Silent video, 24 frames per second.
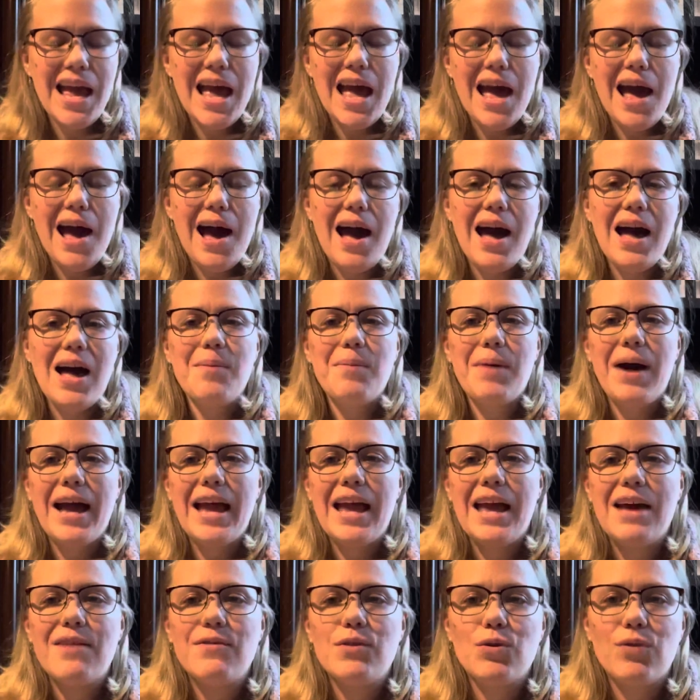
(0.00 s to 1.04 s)
I
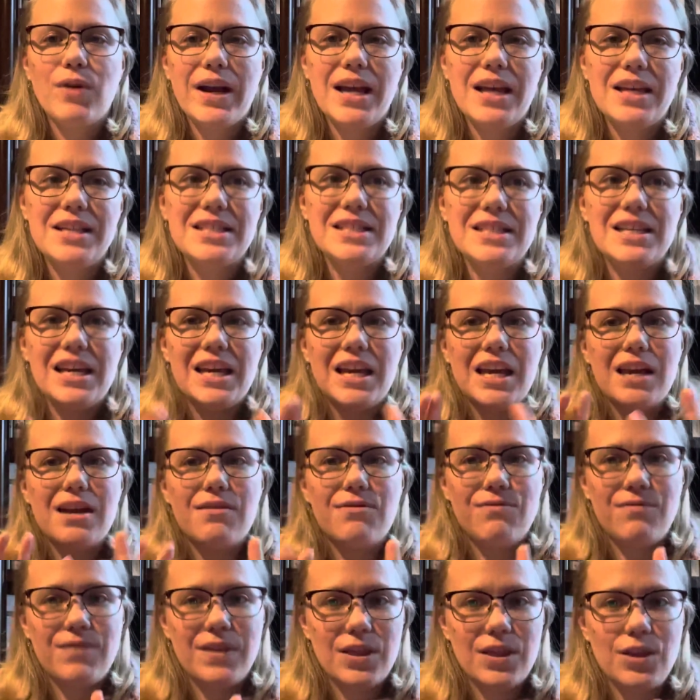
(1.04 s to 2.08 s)
have a rising
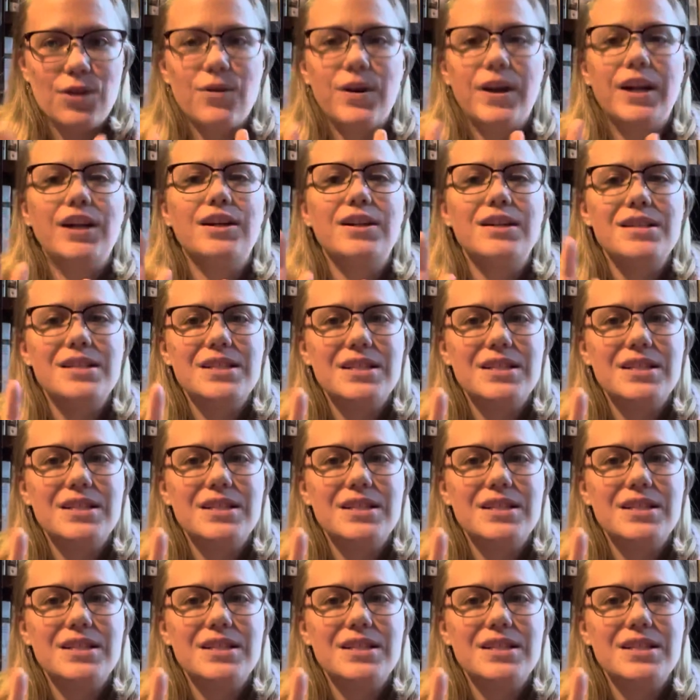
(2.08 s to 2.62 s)
5th grader,